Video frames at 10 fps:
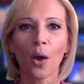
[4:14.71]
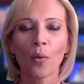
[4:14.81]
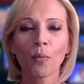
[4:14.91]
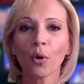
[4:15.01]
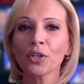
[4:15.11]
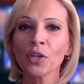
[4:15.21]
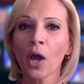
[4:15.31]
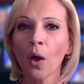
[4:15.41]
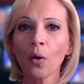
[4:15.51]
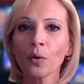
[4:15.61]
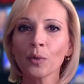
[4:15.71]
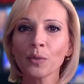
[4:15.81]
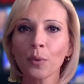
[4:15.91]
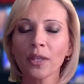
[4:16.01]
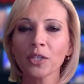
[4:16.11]
Morse code was
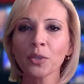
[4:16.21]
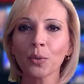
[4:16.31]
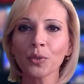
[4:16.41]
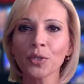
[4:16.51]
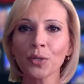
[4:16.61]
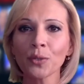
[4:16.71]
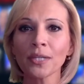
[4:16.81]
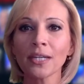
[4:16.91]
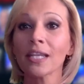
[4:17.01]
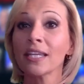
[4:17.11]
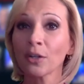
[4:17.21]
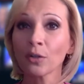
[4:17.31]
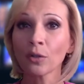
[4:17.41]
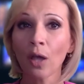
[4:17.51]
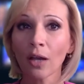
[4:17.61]
one of the tools used in a
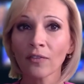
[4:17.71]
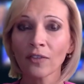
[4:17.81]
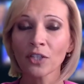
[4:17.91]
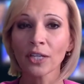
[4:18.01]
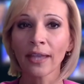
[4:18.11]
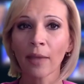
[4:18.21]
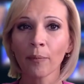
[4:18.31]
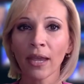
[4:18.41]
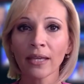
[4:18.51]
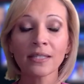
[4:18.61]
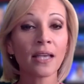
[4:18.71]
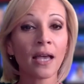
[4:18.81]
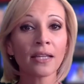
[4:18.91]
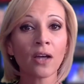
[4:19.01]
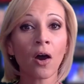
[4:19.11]
year-long phishing campaign
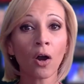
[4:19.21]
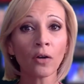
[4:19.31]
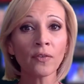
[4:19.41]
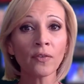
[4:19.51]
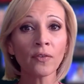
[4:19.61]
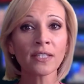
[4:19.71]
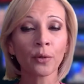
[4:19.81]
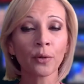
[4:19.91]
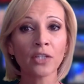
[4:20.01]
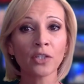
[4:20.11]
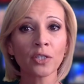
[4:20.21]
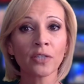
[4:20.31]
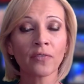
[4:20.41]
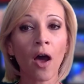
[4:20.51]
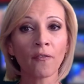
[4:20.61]
designed to harvest the credentials
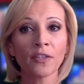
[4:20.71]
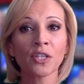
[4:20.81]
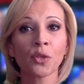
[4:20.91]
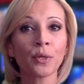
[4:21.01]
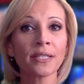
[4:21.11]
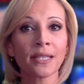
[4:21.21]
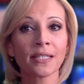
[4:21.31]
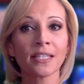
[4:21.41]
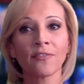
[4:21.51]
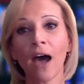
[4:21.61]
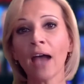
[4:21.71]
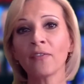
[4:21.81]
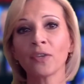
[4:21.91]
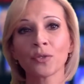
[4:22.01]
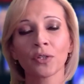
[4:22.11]
of Office
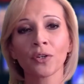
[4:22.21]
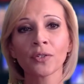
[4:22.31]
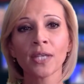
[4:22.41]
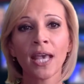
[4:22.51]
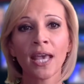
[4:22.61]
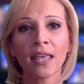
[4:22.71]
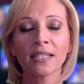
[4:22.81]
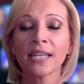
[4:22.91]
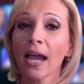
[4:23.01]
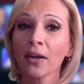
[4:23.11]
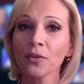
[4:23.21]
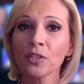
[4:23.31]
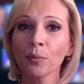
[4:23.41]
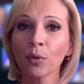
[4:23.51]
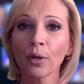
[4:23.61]
365 users. The attackers
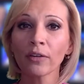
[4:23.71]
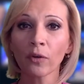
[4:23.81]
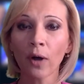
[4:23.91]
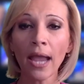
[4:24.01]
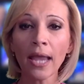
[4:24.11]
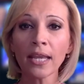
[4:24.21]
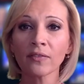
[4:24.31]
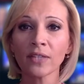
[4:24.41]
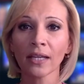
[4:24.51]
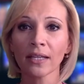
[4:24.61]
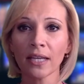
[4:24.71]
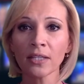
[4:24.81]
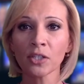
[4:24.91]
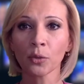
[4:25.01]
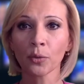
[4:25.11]
deployed a variety of
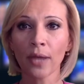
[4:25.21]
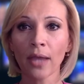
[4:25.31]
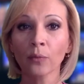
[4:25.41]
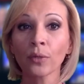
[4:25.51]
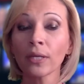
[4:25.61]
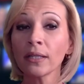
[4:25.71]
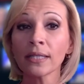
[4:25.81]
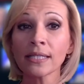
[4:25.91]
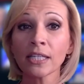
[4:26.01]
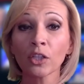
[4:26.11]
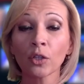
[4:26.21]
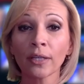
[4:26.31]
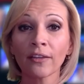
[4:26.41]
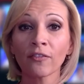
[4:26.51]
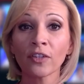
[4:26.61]
techniques to create
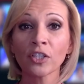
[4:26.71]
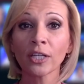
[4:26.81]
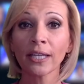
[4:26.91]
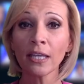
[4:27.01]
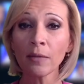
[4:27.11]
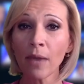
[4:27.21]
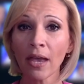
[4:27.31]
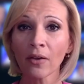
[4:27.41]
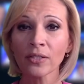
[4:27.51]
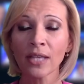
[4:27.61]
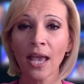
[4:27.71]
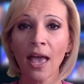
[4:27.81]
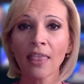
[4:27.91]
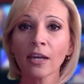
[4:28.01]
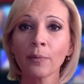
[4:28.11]
realistic-looking phishing emails
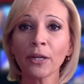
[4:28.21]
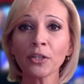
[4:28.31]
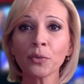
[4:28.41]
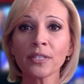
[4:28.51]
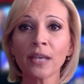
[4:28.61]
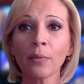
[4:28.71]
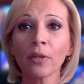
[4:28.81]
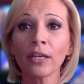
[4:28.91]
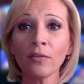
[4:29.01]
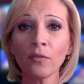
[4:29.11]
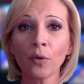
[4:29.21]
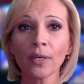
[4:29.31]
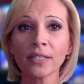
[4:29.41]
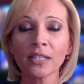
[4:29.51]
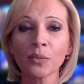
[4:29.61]
that appear to resemble
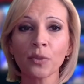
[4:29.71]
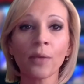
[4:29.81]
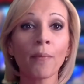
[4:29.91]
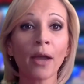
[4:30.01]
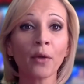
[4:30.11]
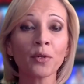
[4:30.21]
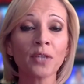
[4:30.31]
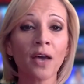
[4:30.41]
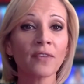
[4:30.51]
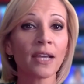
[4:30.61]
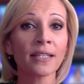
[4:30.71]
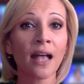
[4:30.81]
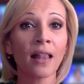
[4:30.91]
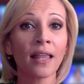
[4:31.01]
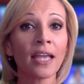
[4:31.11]
invoices with a Microsoft
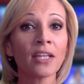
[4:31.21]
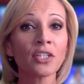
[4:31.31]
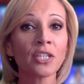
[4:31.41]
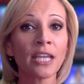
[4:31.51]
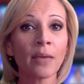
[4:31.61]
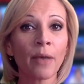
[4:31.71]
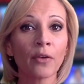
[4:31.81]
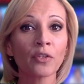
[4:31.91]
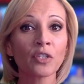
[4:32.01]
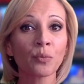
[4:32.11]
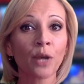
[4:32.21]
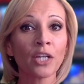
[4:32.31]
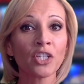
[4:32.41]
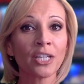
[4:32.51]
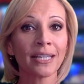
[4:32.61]
Excel HTML
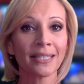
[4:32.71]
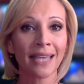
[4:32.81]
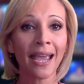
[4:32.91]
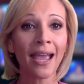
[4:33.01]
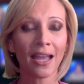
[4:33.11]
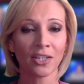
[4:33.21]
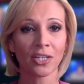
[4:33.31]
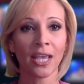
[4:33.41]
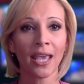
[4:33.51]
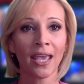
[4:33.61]
spreadsheet attached.